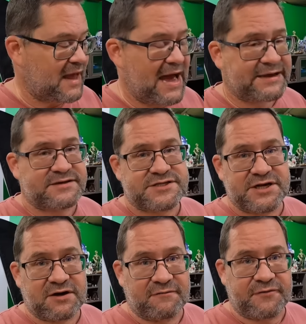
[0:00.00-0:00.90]
i
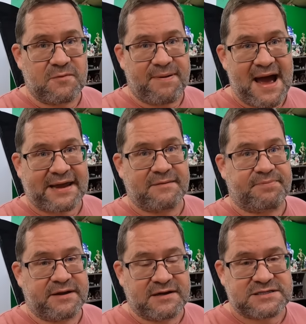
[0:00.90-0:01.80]
consider a few packing
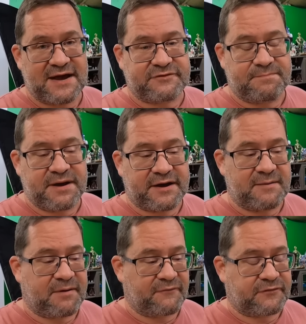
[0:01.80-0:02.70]
peanuts i have to pick
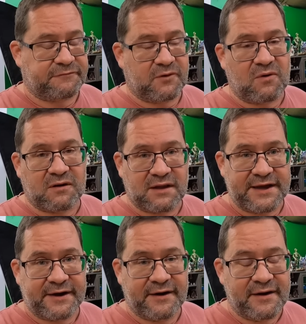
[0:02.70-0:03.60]
up off the floor
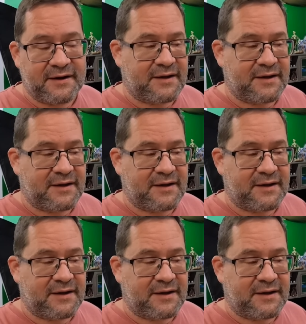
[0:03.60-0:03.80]
later